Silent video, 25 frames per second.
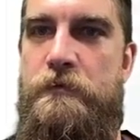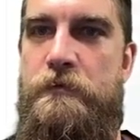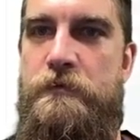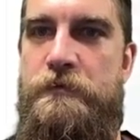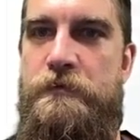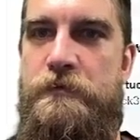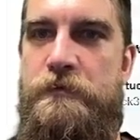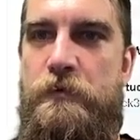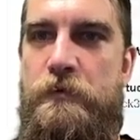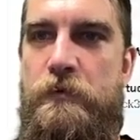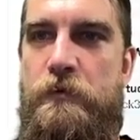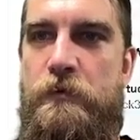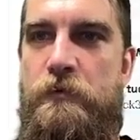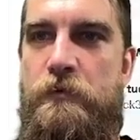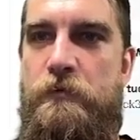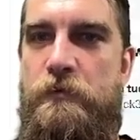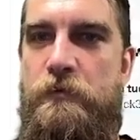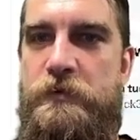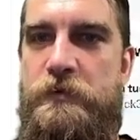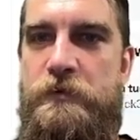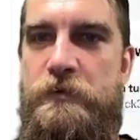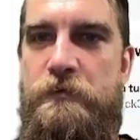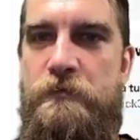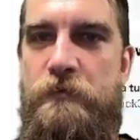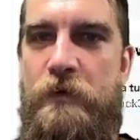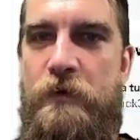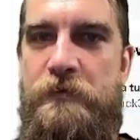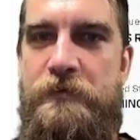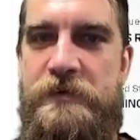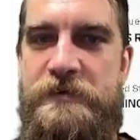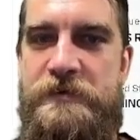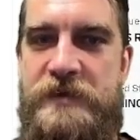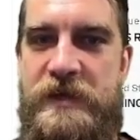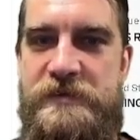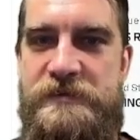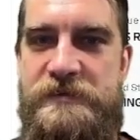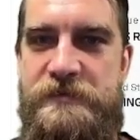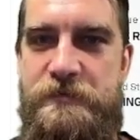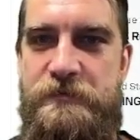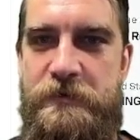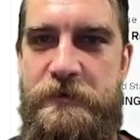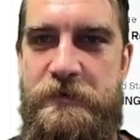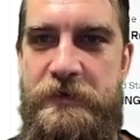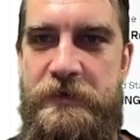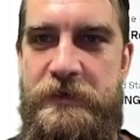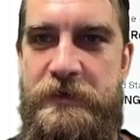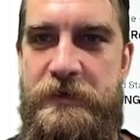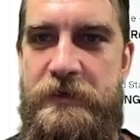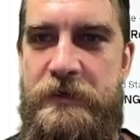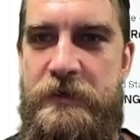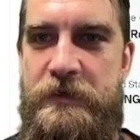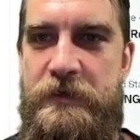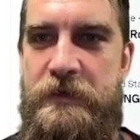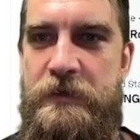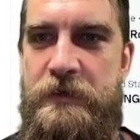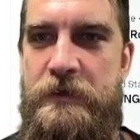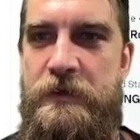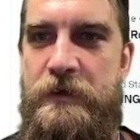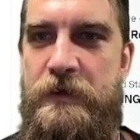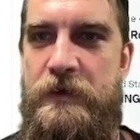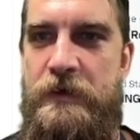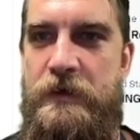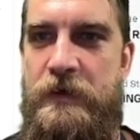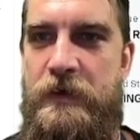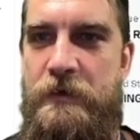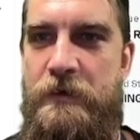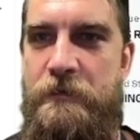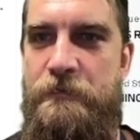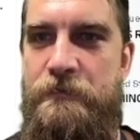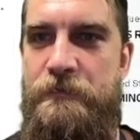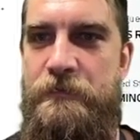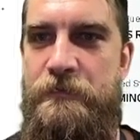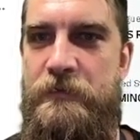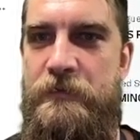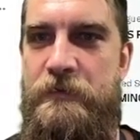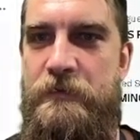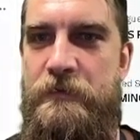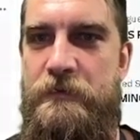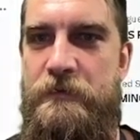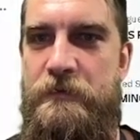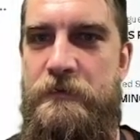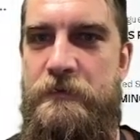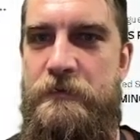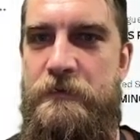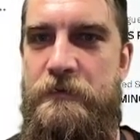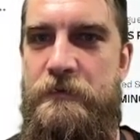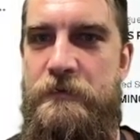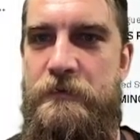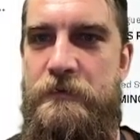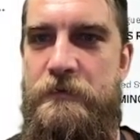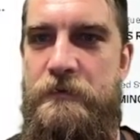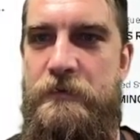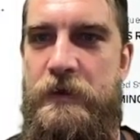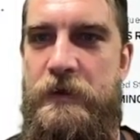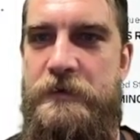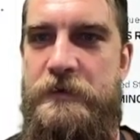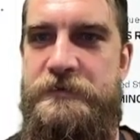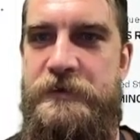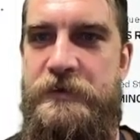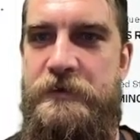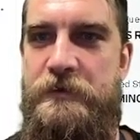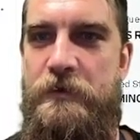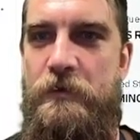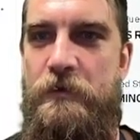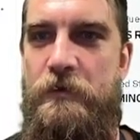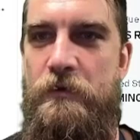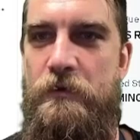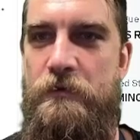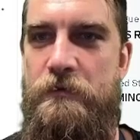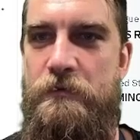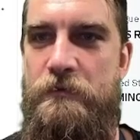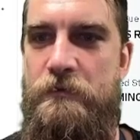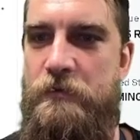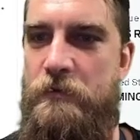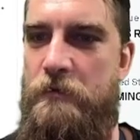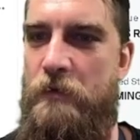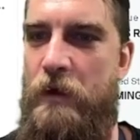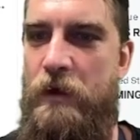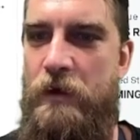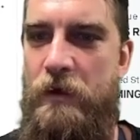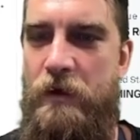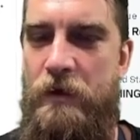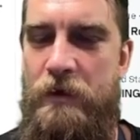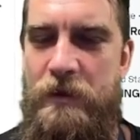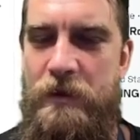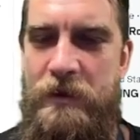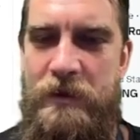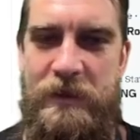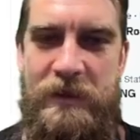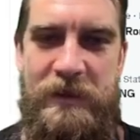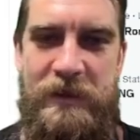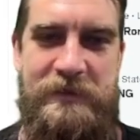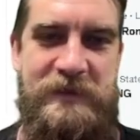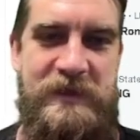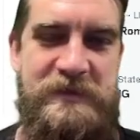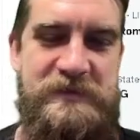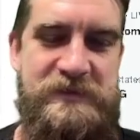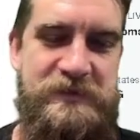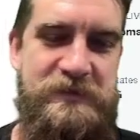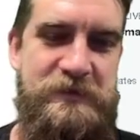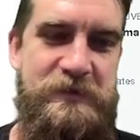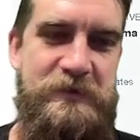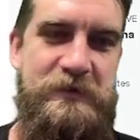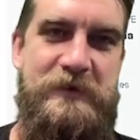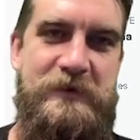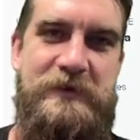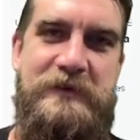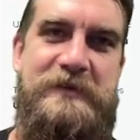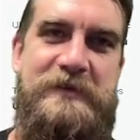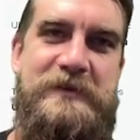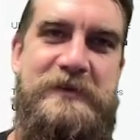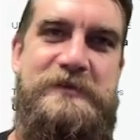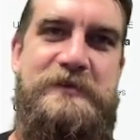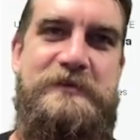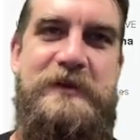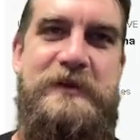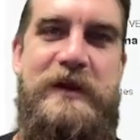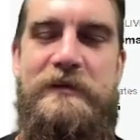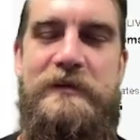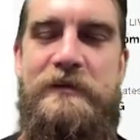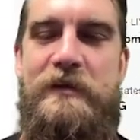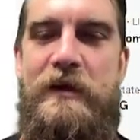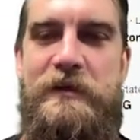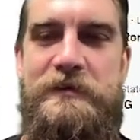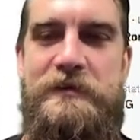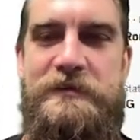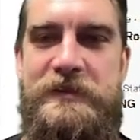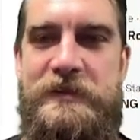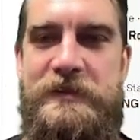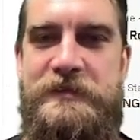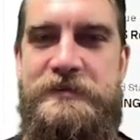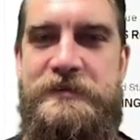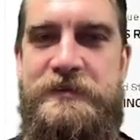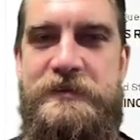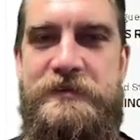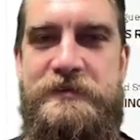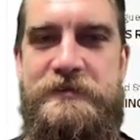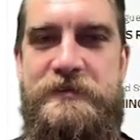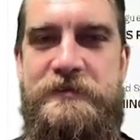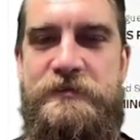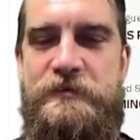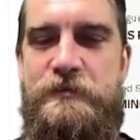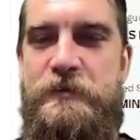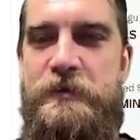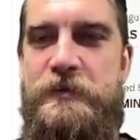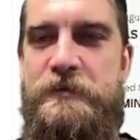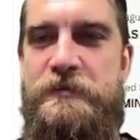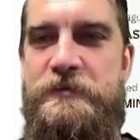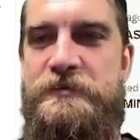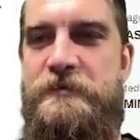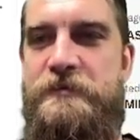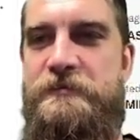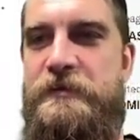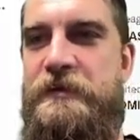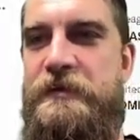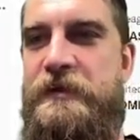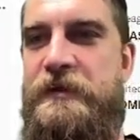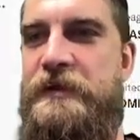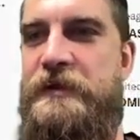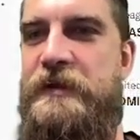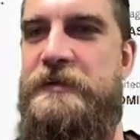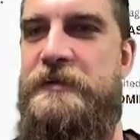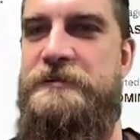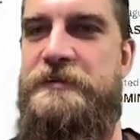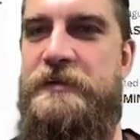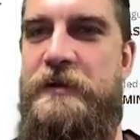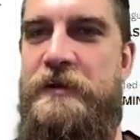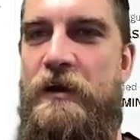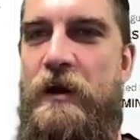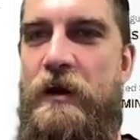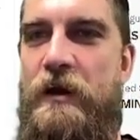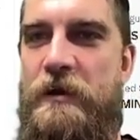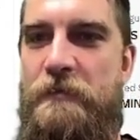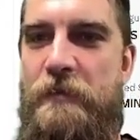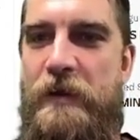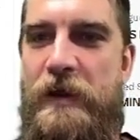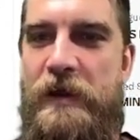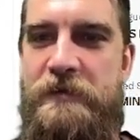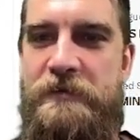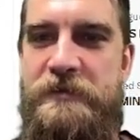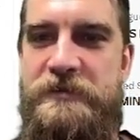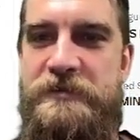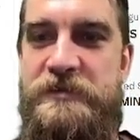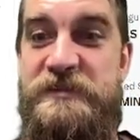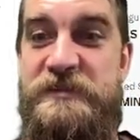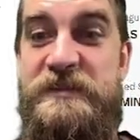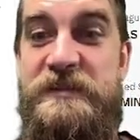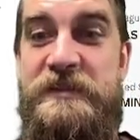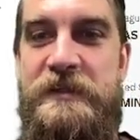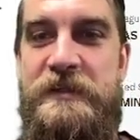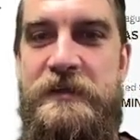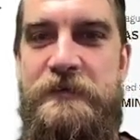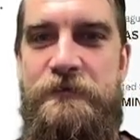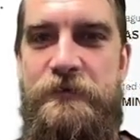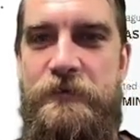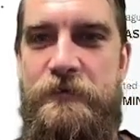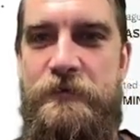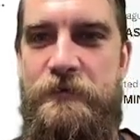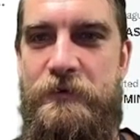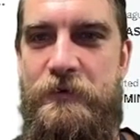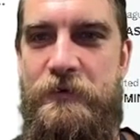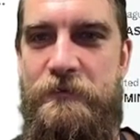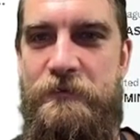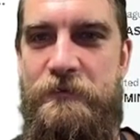So when you run the test query, it's going to, unless you're not logged into Twitter or something like that, it's going to automatically just give you the